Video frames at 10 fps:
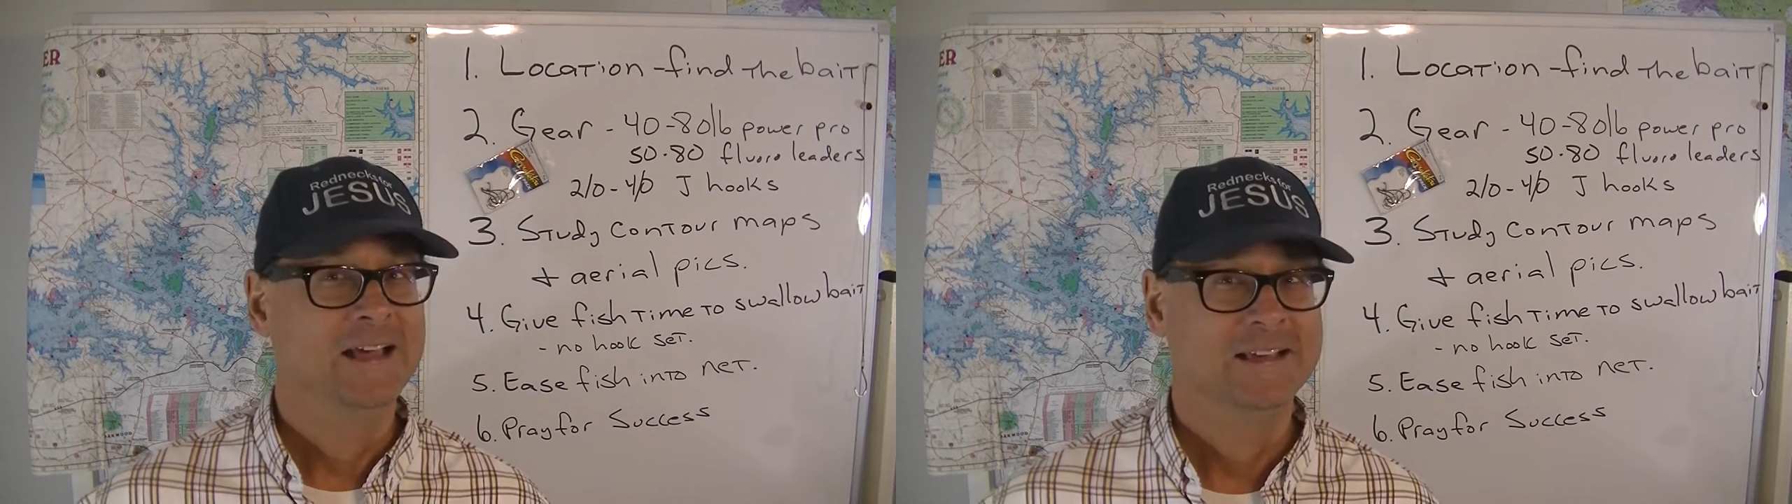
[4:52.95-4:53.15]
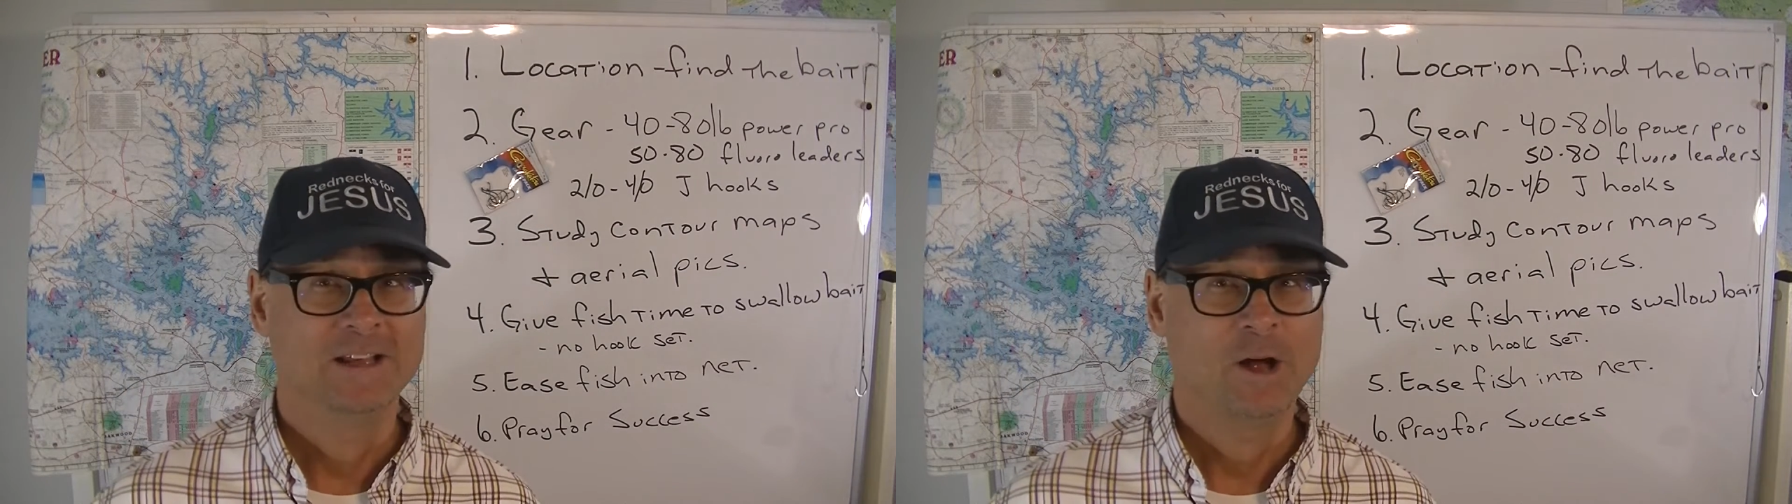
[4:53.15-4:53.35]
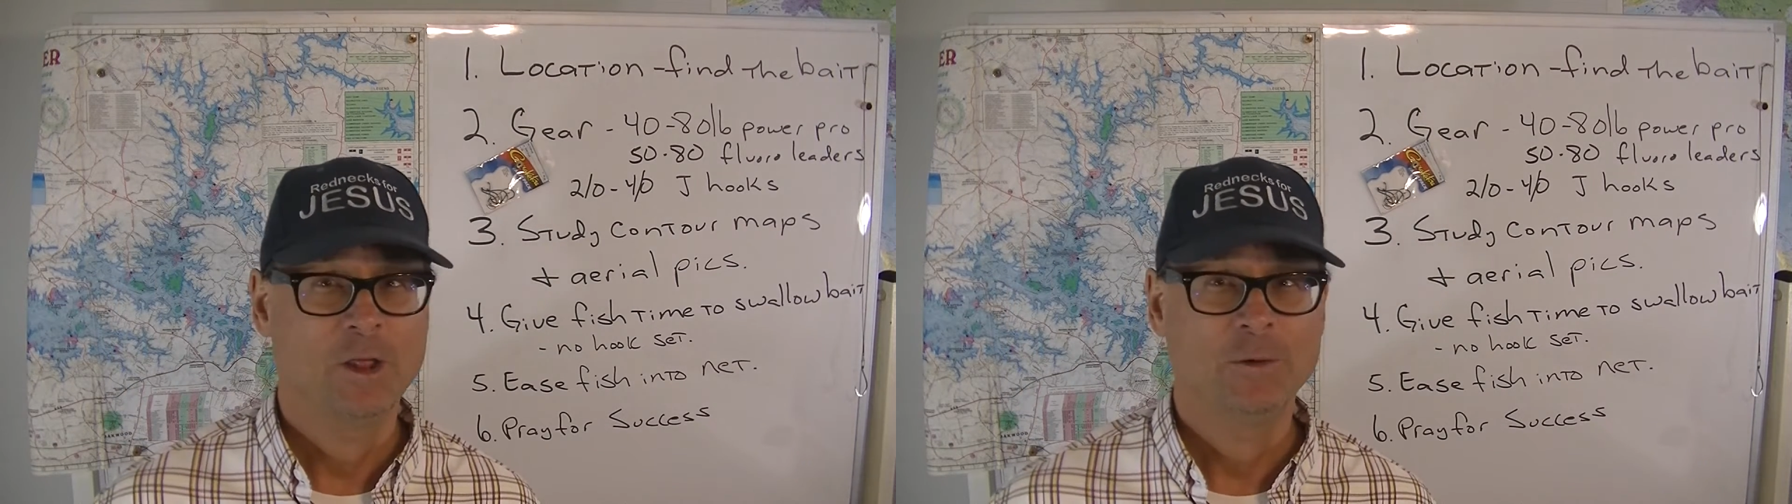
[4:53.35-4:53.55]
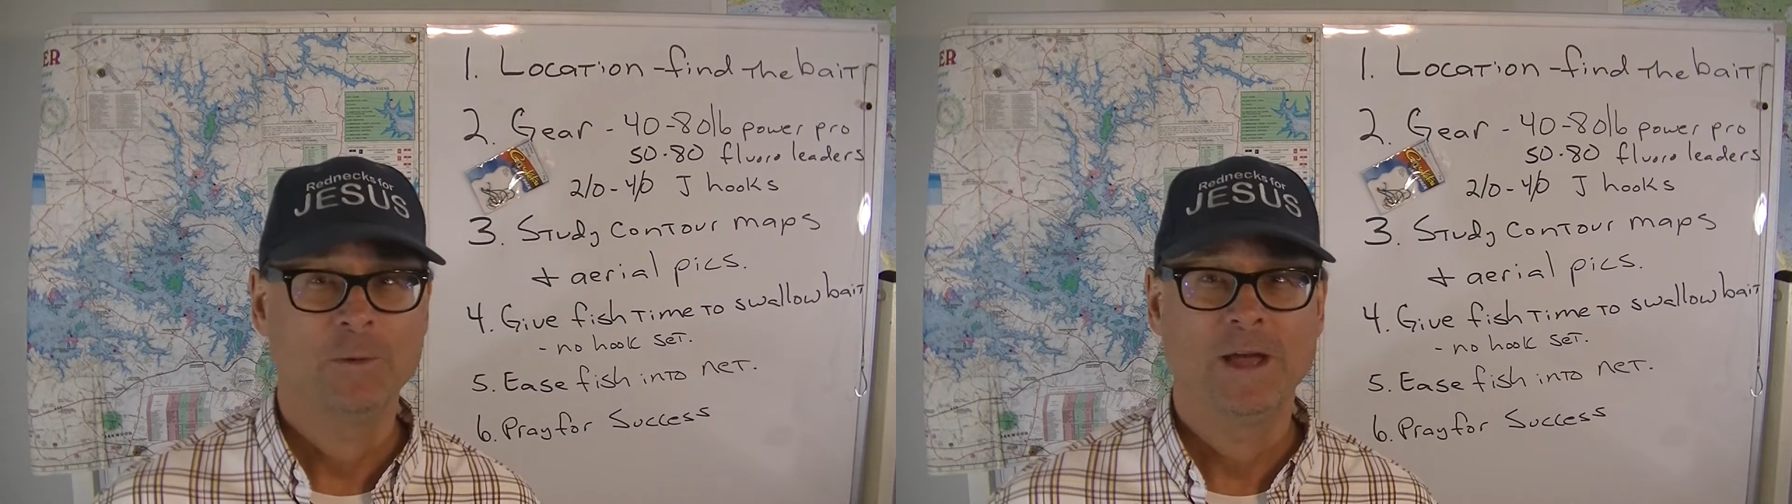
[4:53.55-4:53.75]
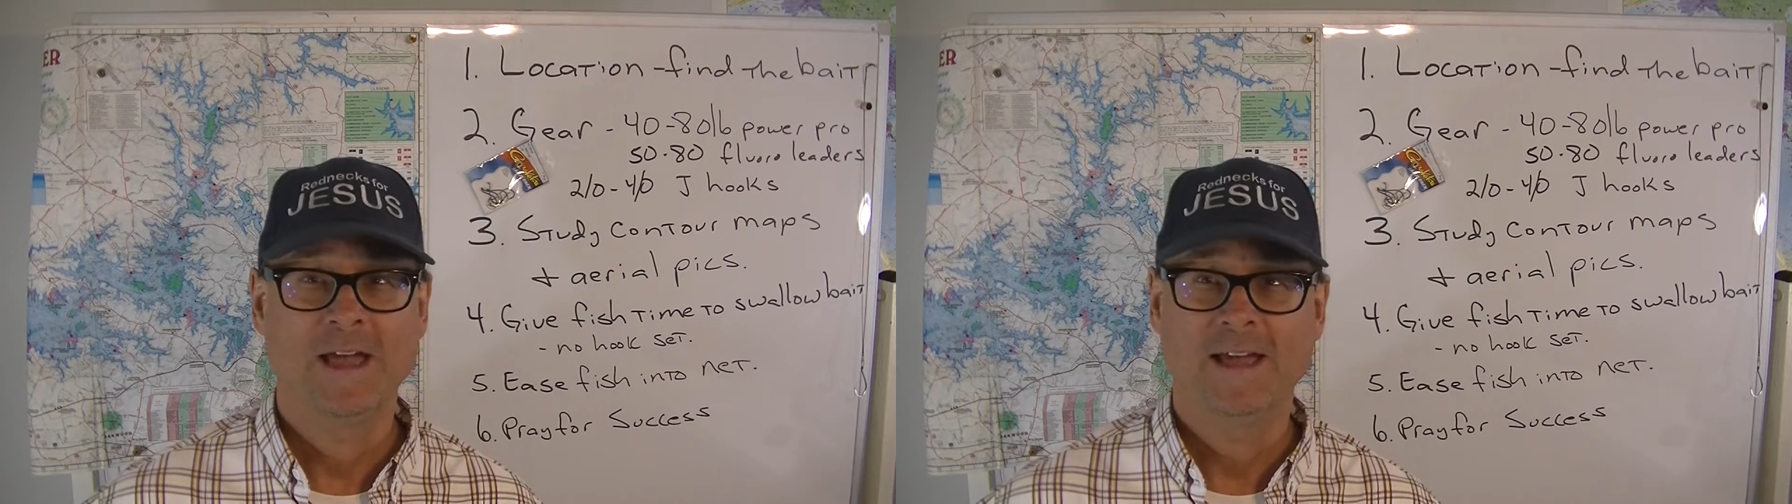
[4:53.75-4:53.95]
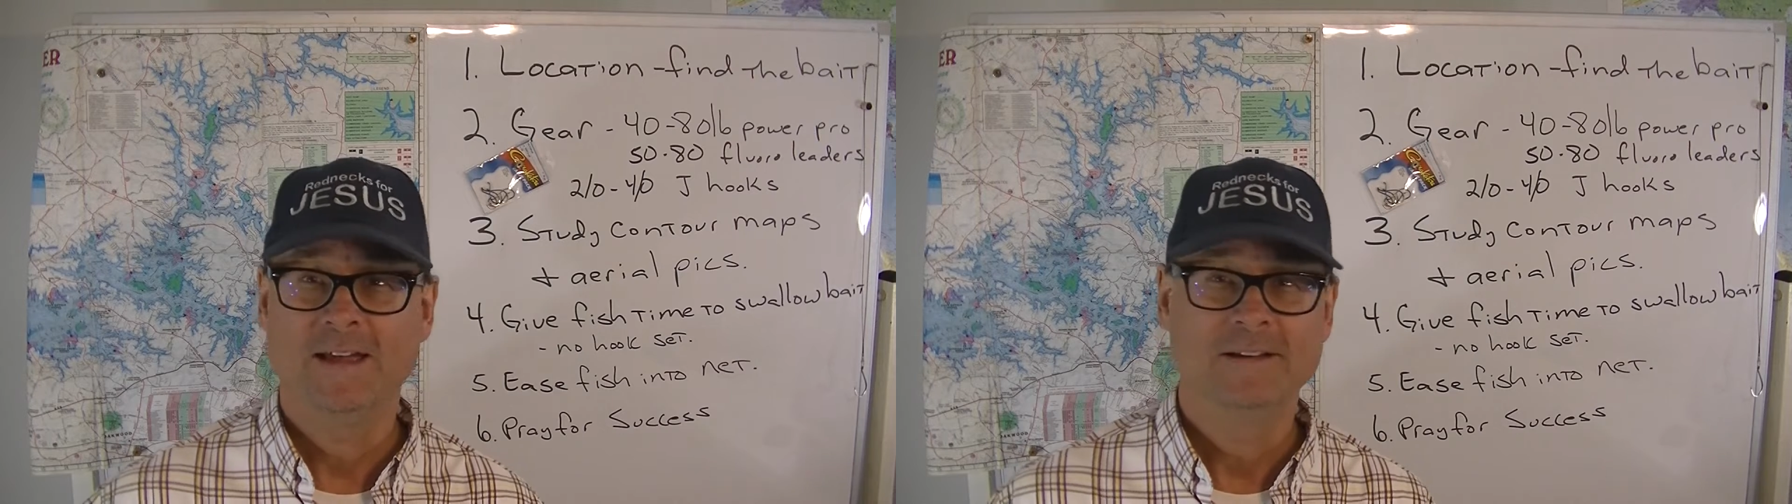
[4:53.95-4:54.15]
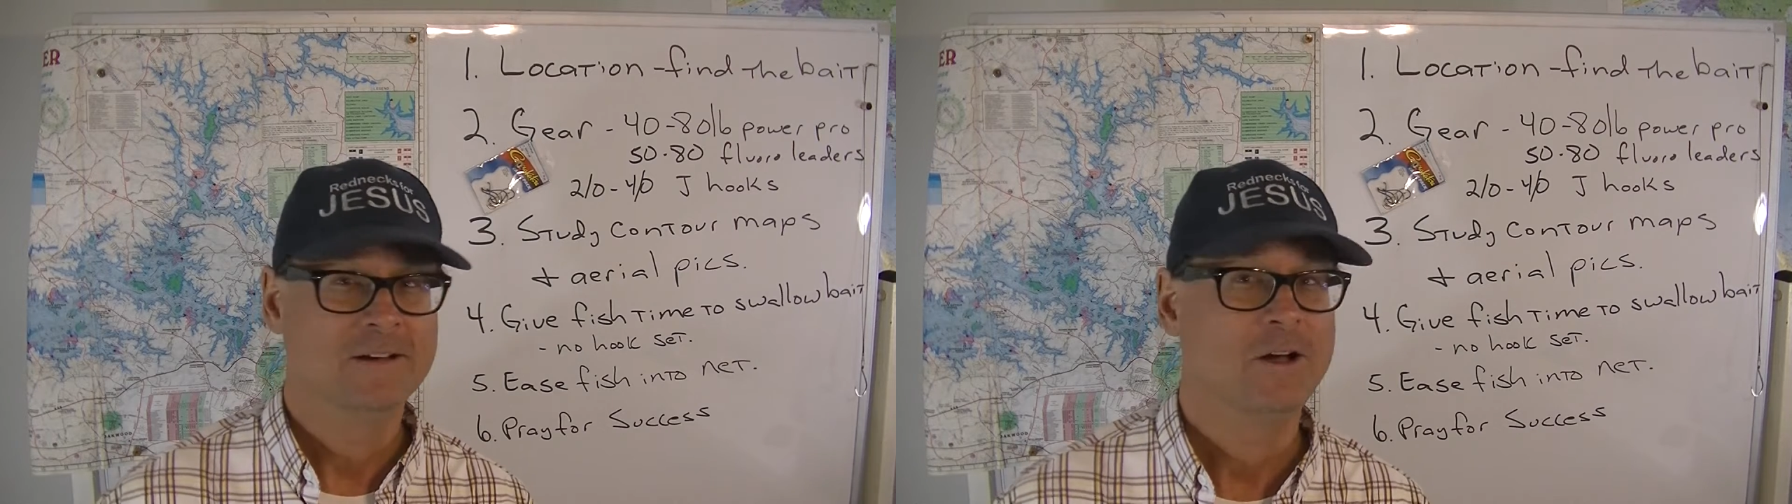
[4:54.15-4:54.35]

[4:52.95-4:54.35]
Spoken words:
get all the way